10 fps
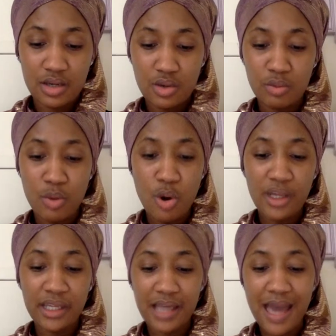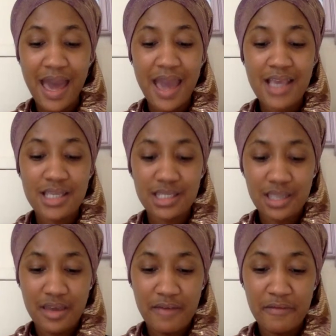good morning, guys.
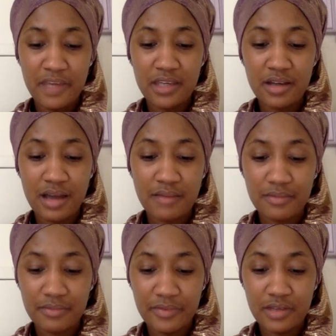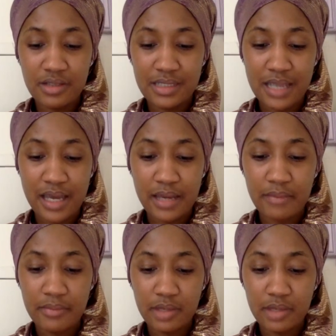Video time,